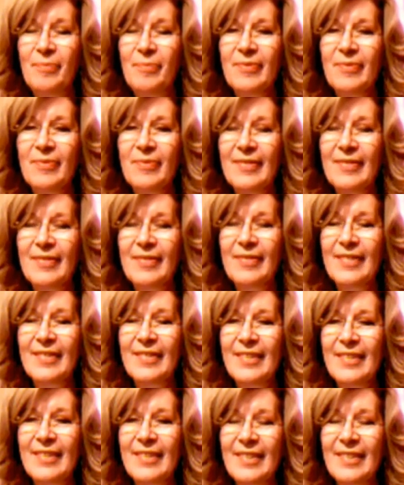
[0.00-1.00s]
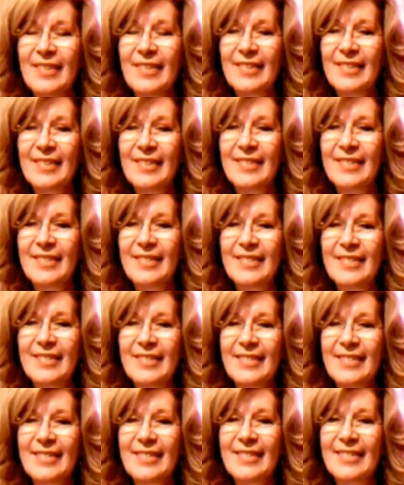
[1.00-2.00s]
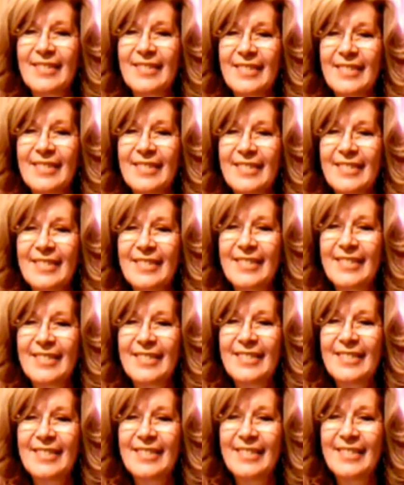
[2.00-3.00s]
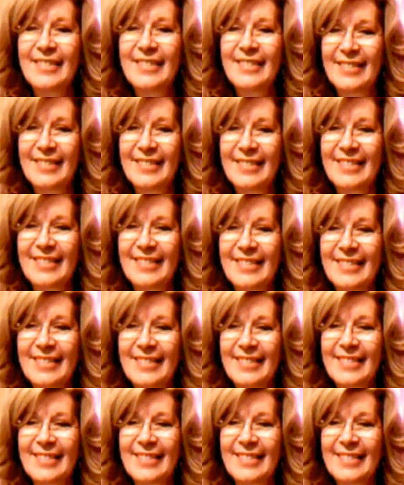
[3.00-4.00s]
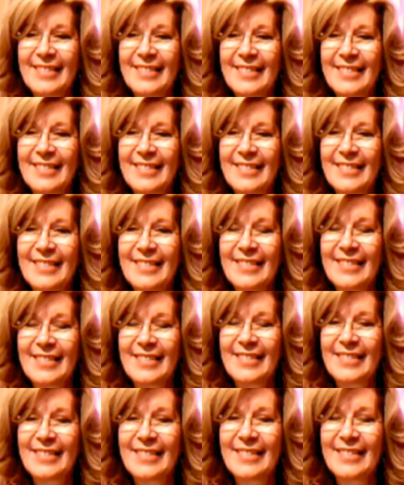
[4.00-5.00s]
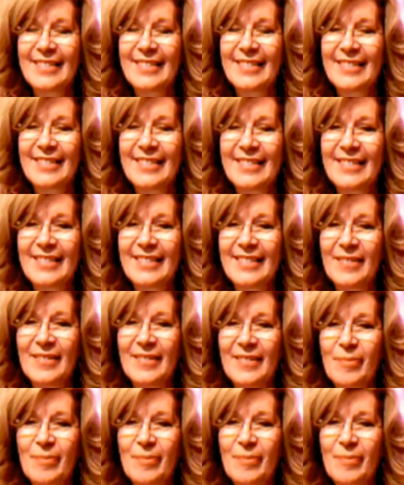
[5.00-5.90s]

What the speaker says: No words are spoken by the person on screen.